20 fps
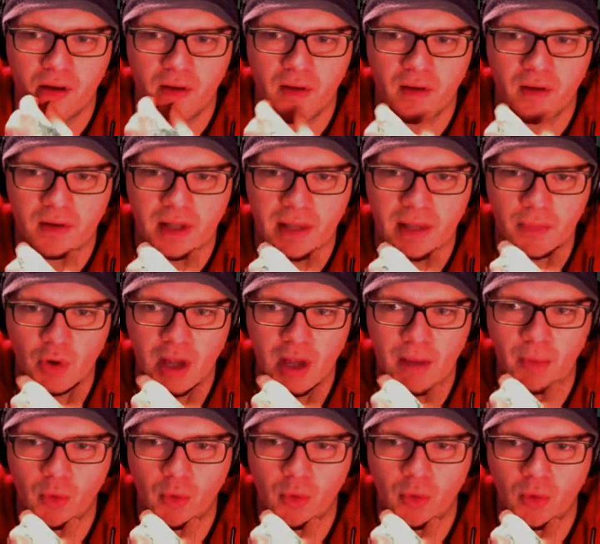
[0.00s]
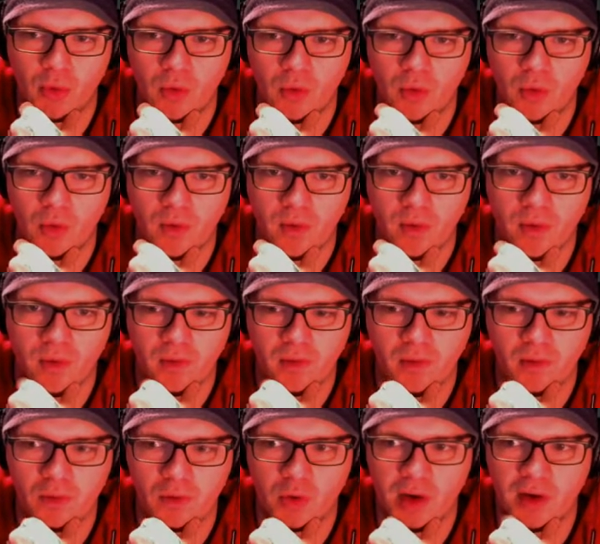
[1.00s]
Gamble, gamble.
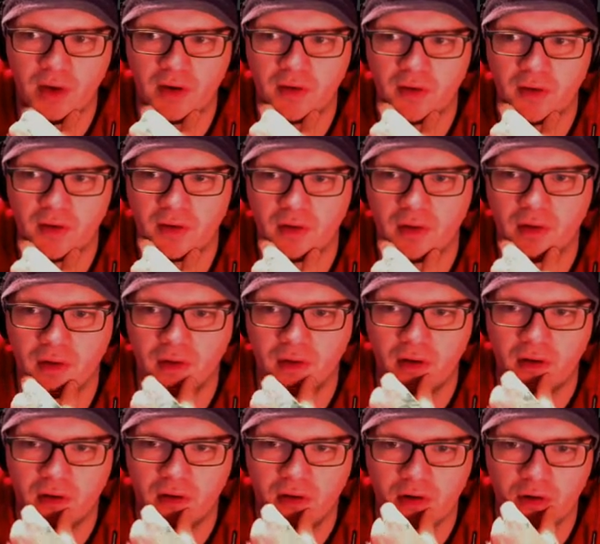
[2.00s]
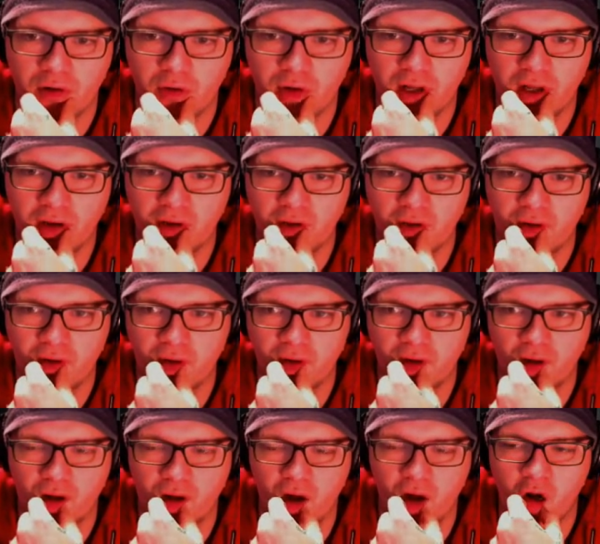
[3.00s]
All in. All in.
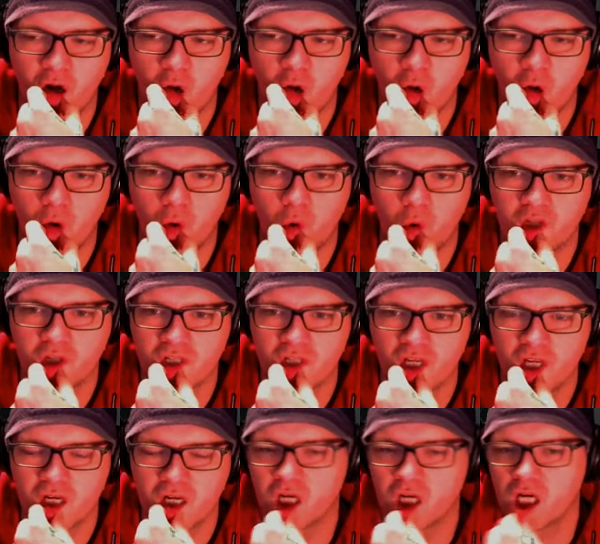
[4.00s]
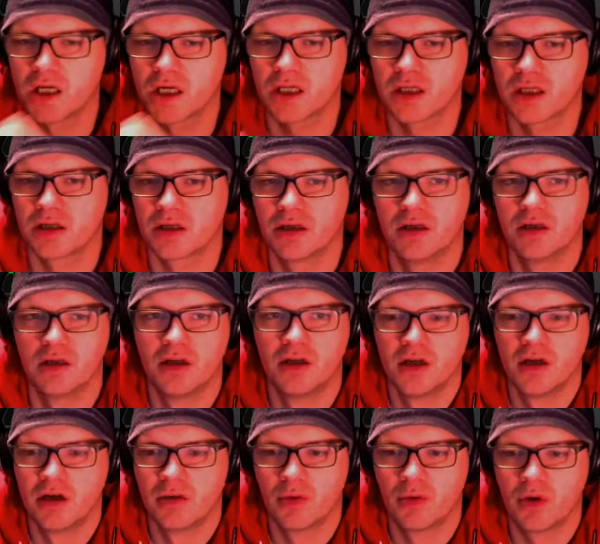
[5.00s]
Oh, what a turn card.
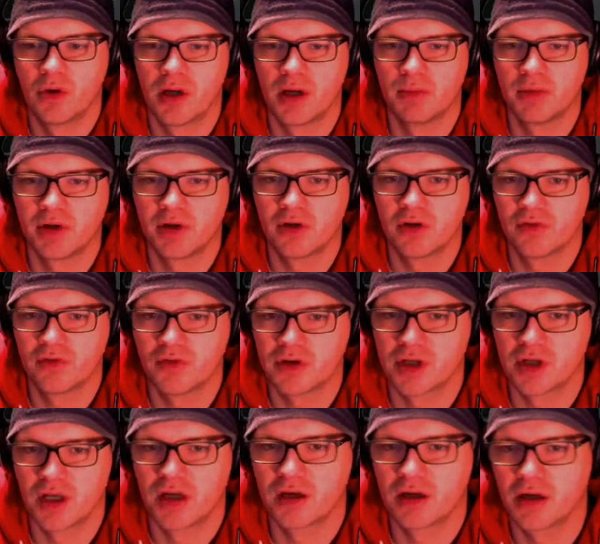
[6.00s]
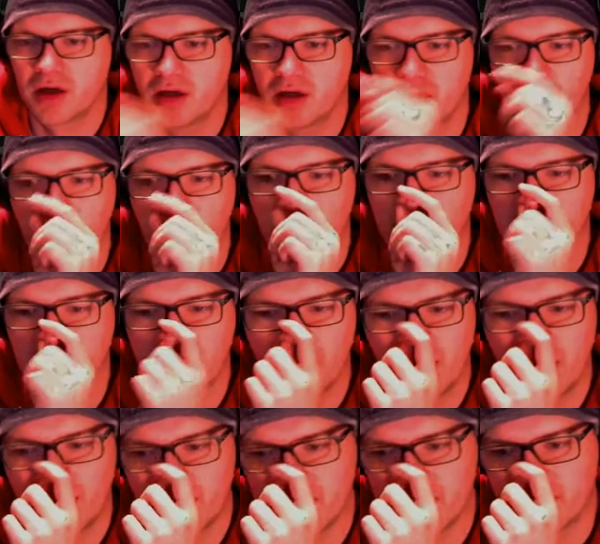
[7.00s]
What a beautiful turn card. Oh, this guy
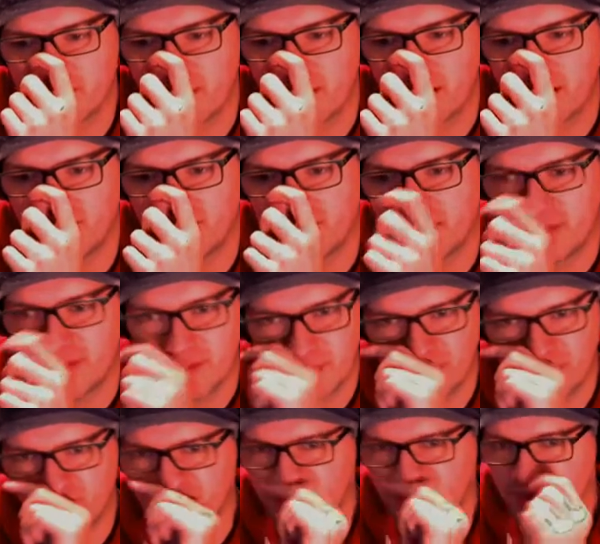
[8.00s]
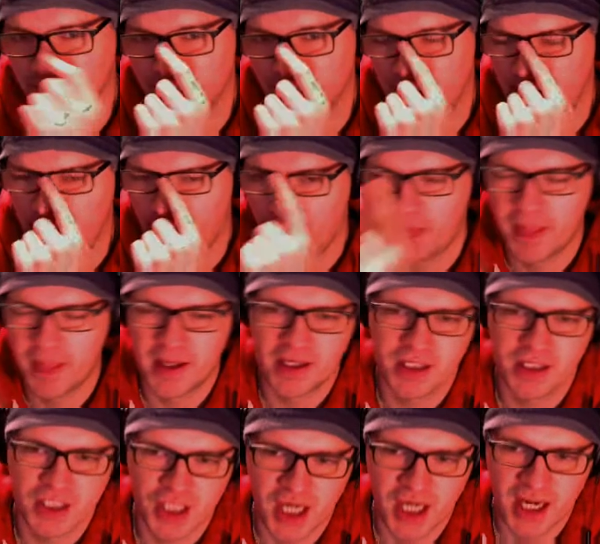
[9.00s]
must have been loving it.
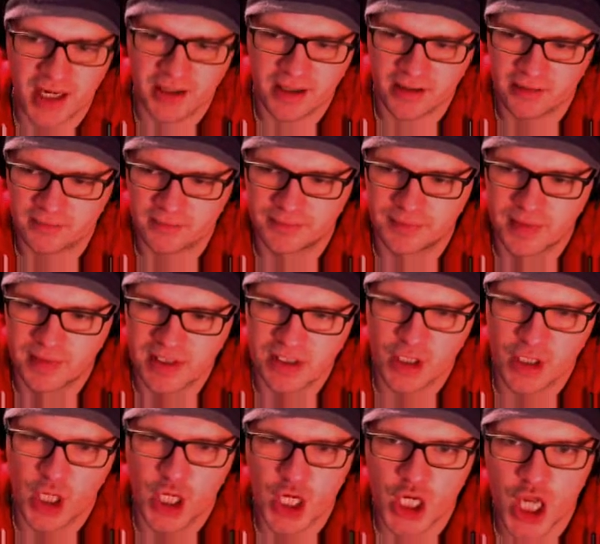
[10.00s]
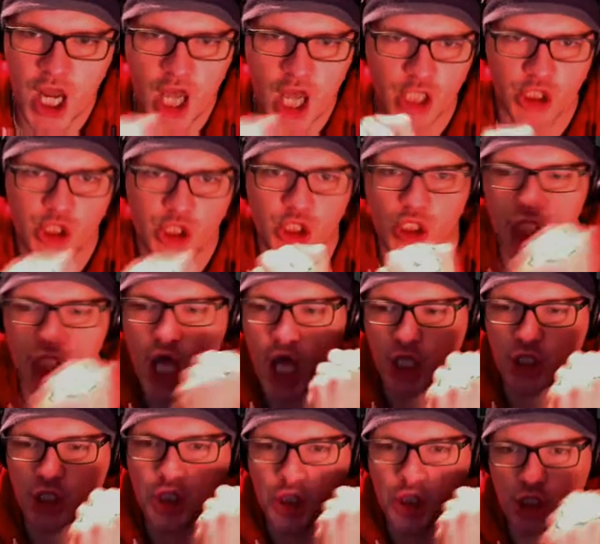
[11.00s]
Ace Jack. He's like, yes,
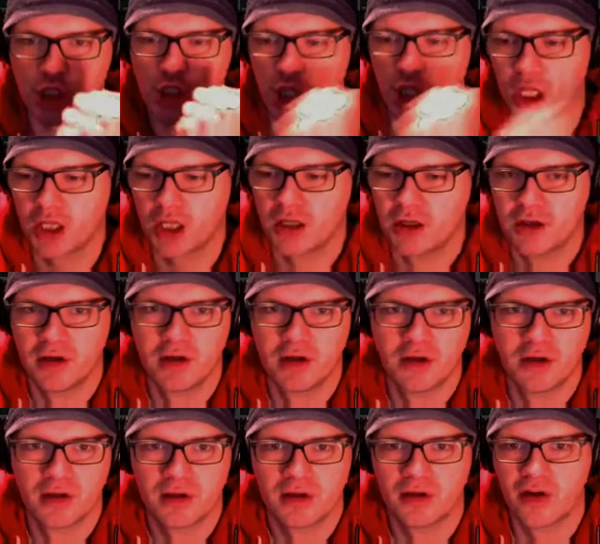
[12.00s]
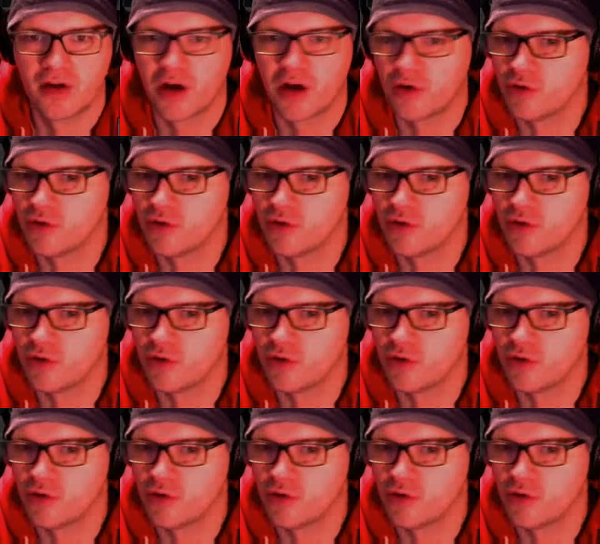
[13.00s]
yes. No.